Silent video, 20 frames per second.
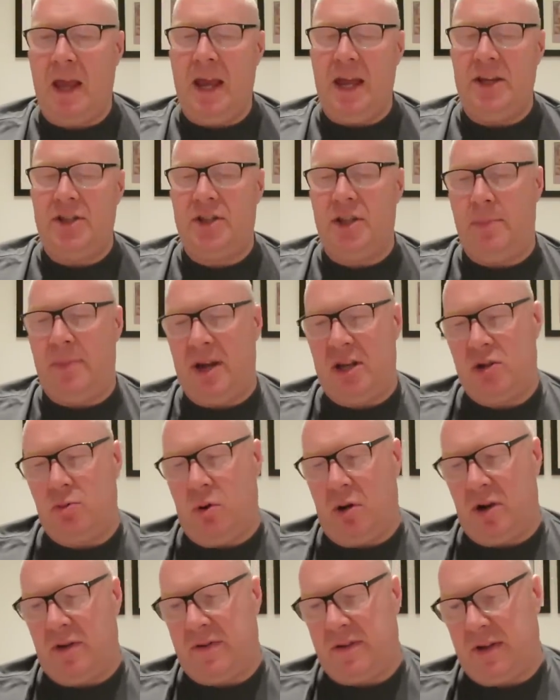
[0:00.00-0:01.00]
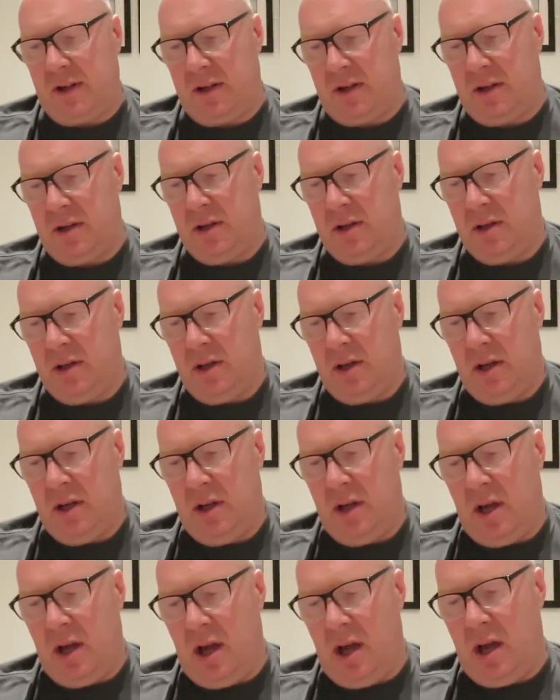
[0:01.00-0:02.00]
is the best one, I think.
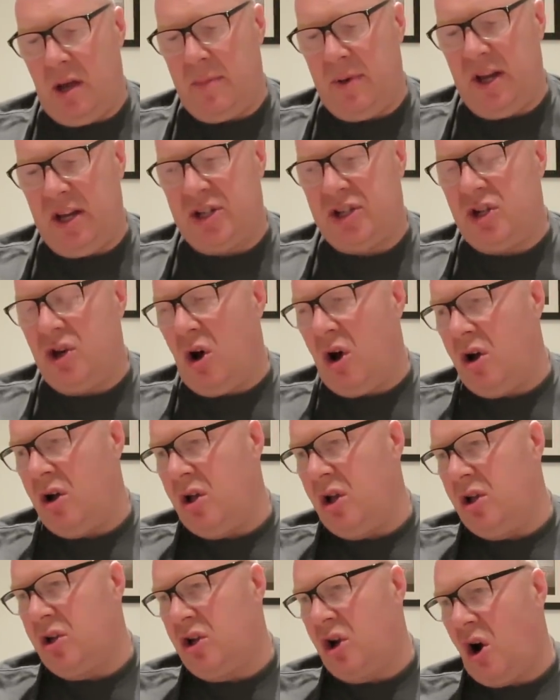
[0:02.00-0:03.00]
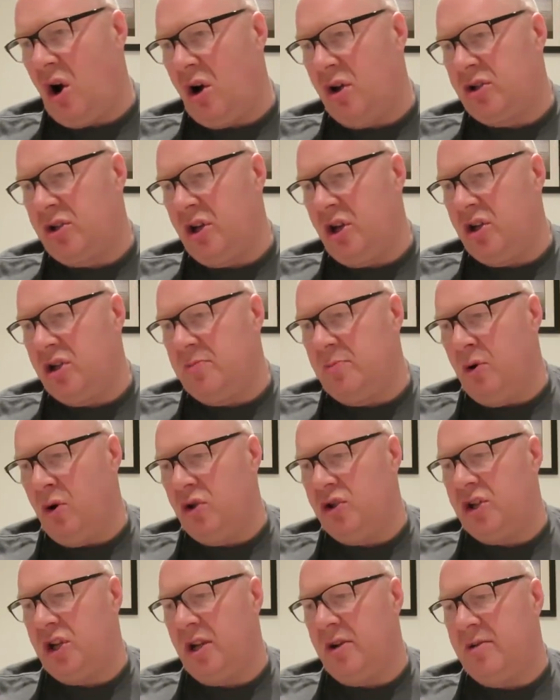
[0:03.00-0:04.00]
It's not got as
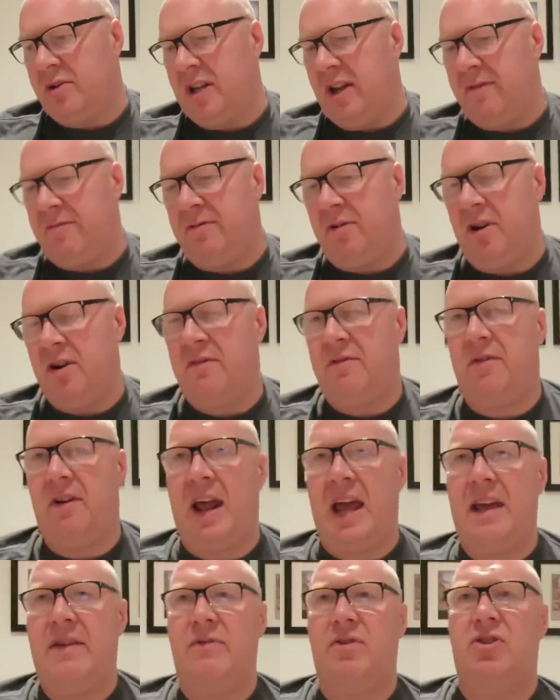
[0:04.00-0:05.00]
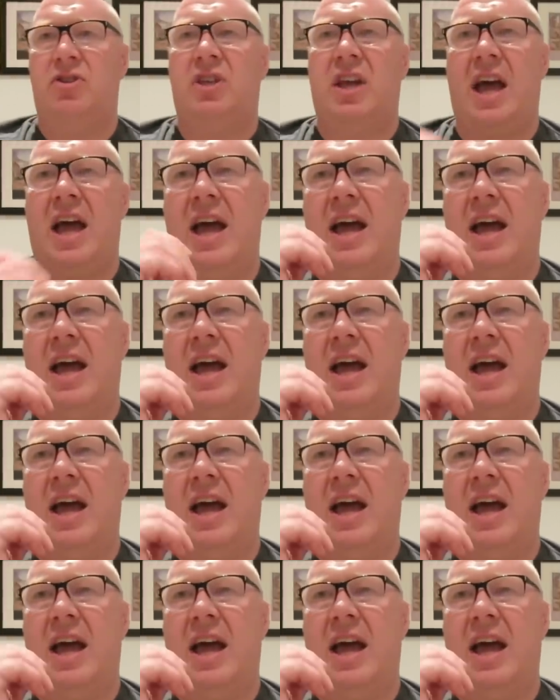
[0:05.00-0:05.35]
much different flavours as...